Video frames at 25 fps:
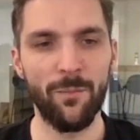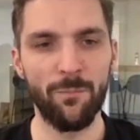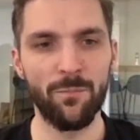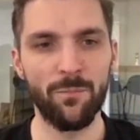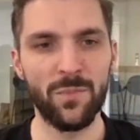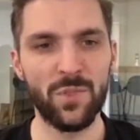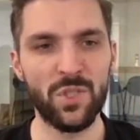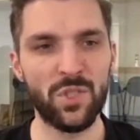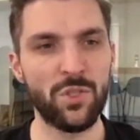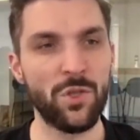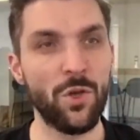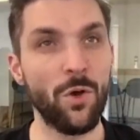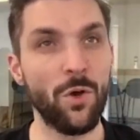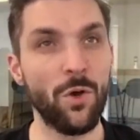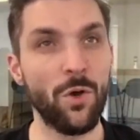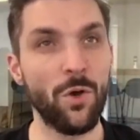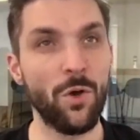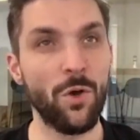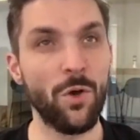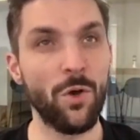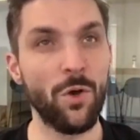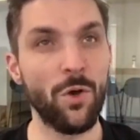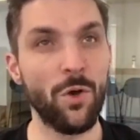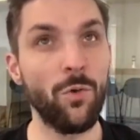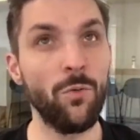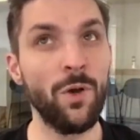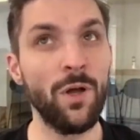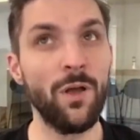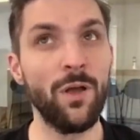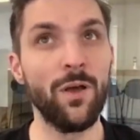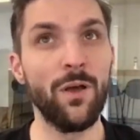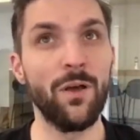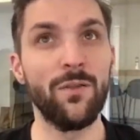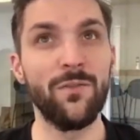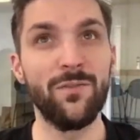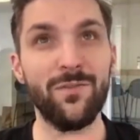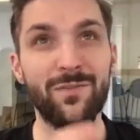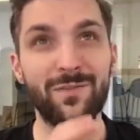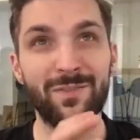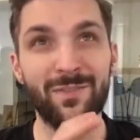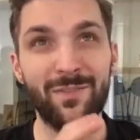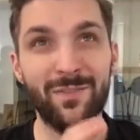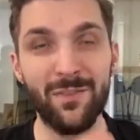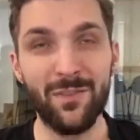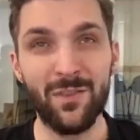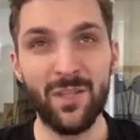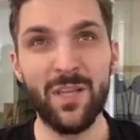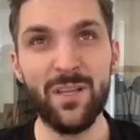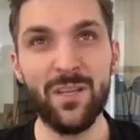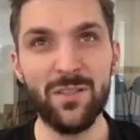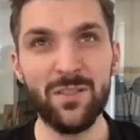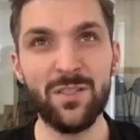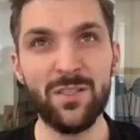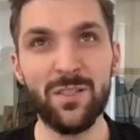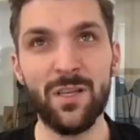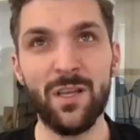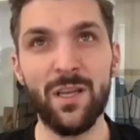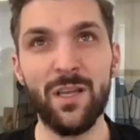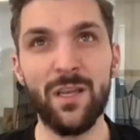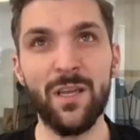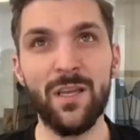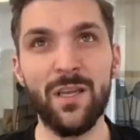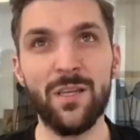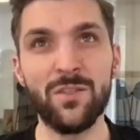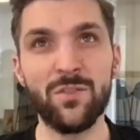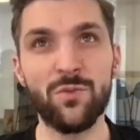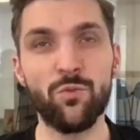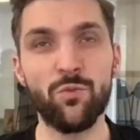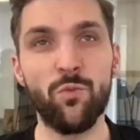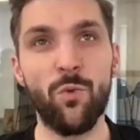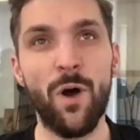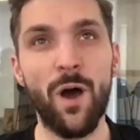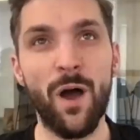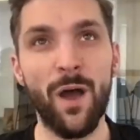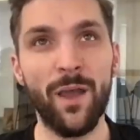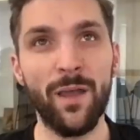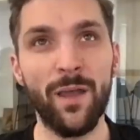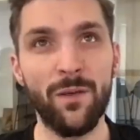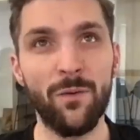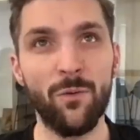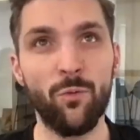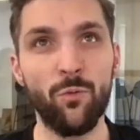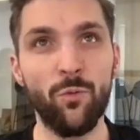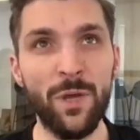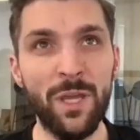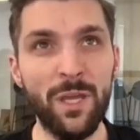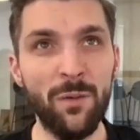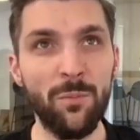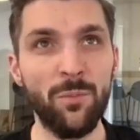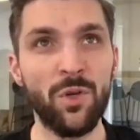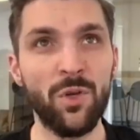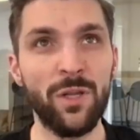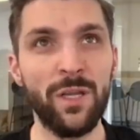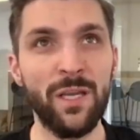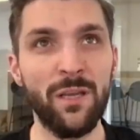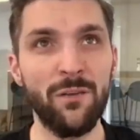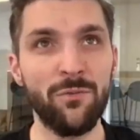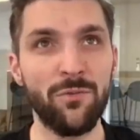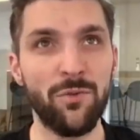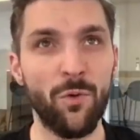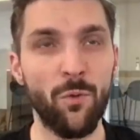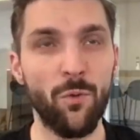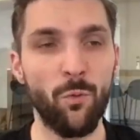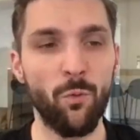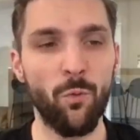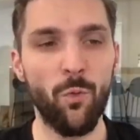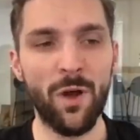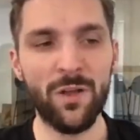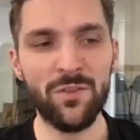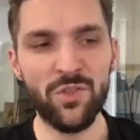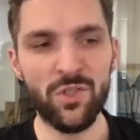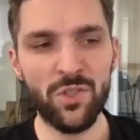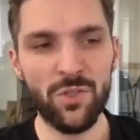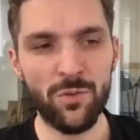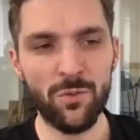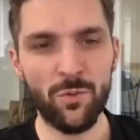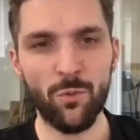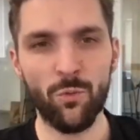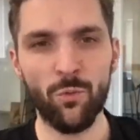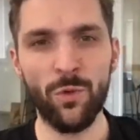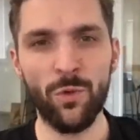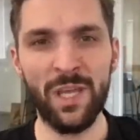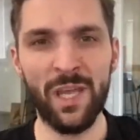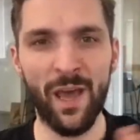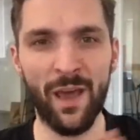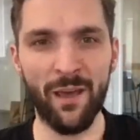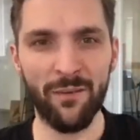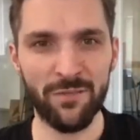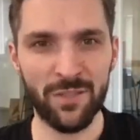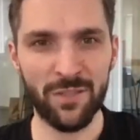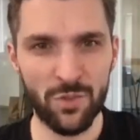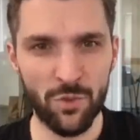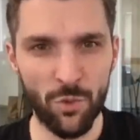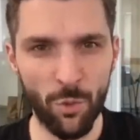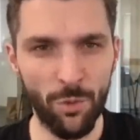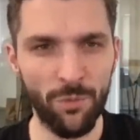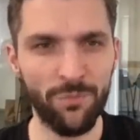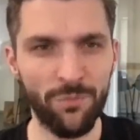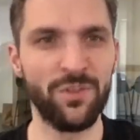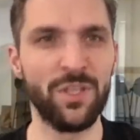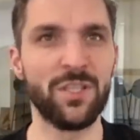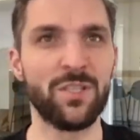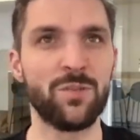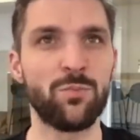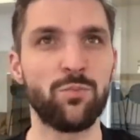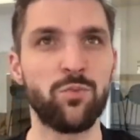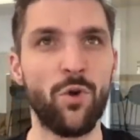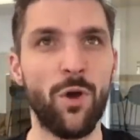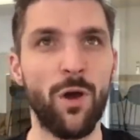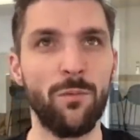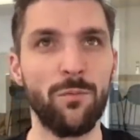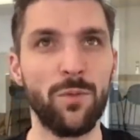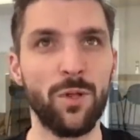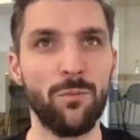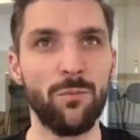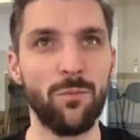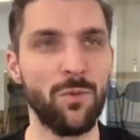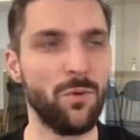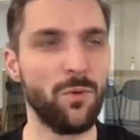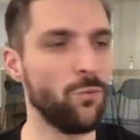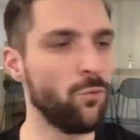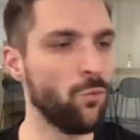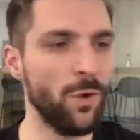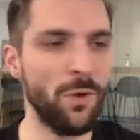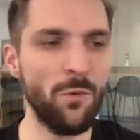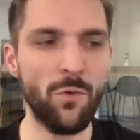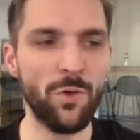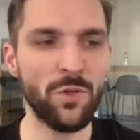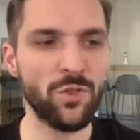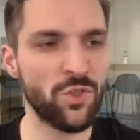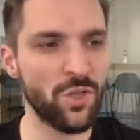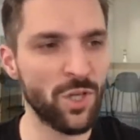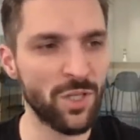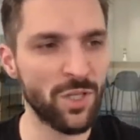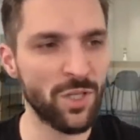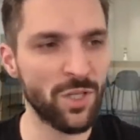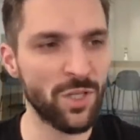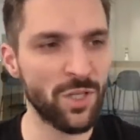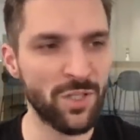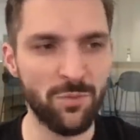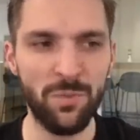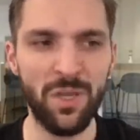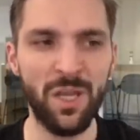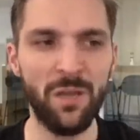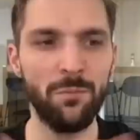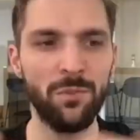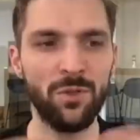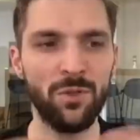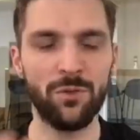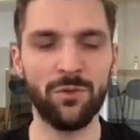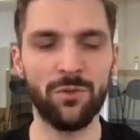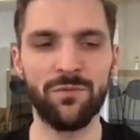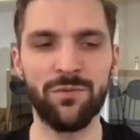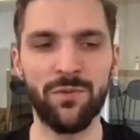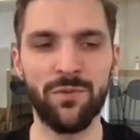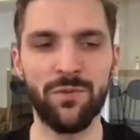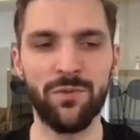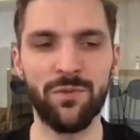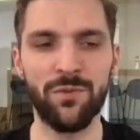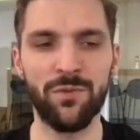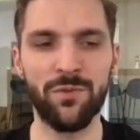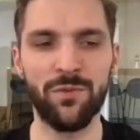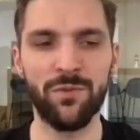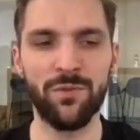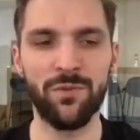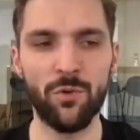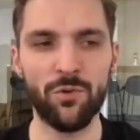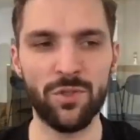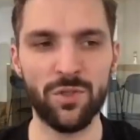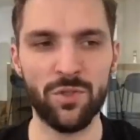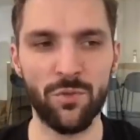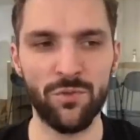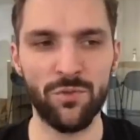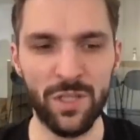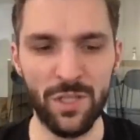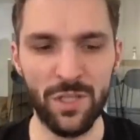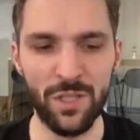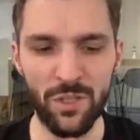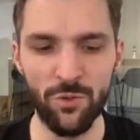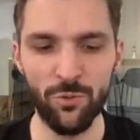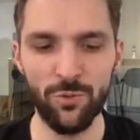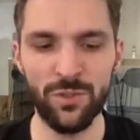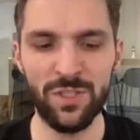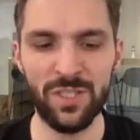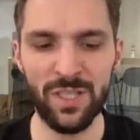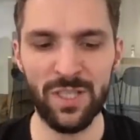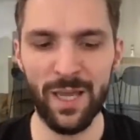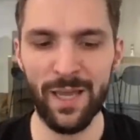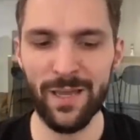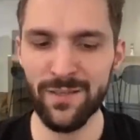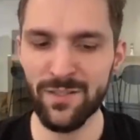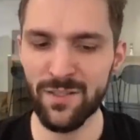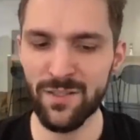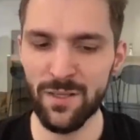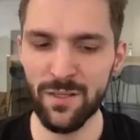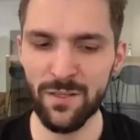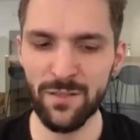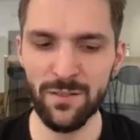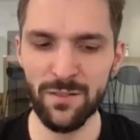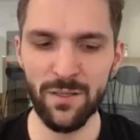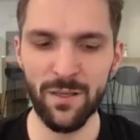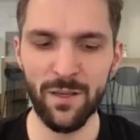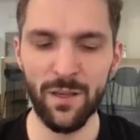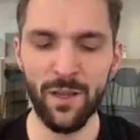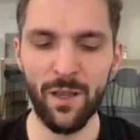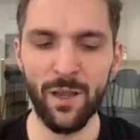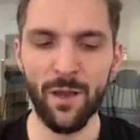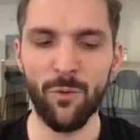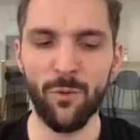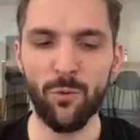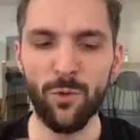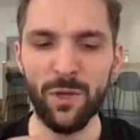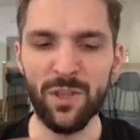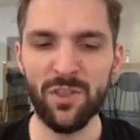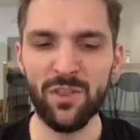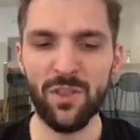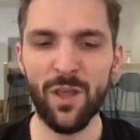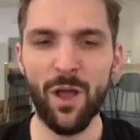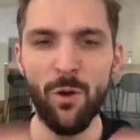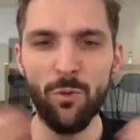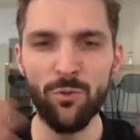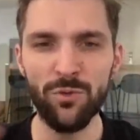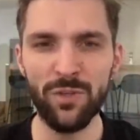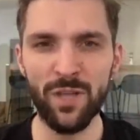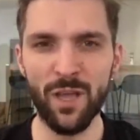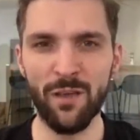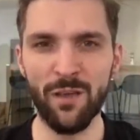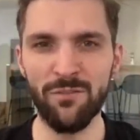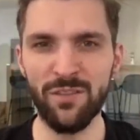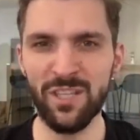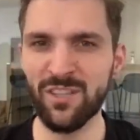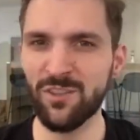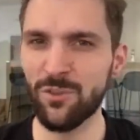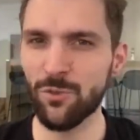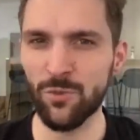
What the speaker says: So this is why we believe once we have solved this problem, we will just be able to focus on the use cases without having to